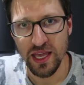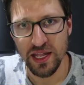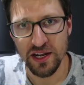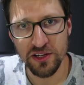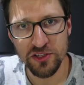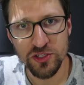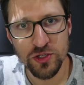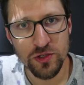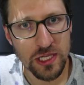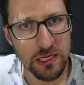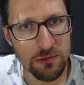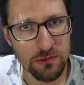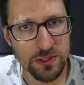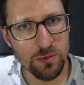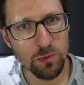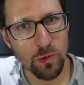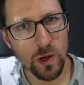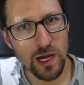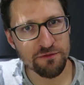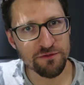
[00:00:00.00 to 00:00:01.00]
and I knew there
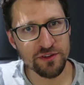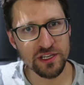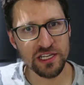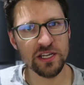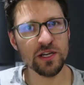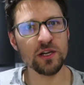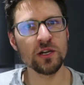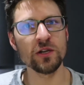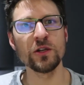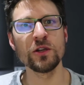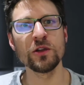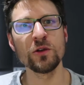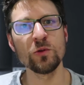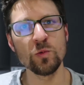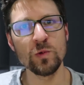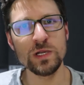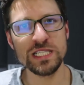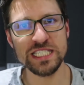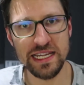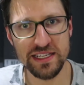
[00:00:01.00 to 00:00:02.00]
was one video
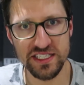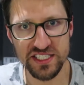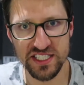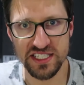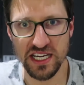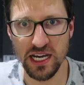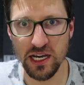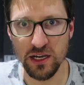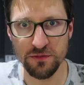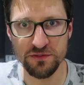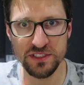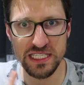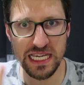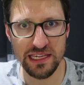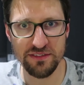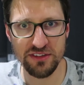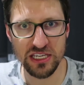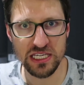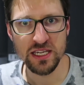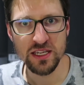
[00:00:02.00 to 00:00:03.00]
which had a start of
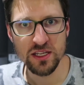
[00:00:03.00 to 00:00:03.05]
Davie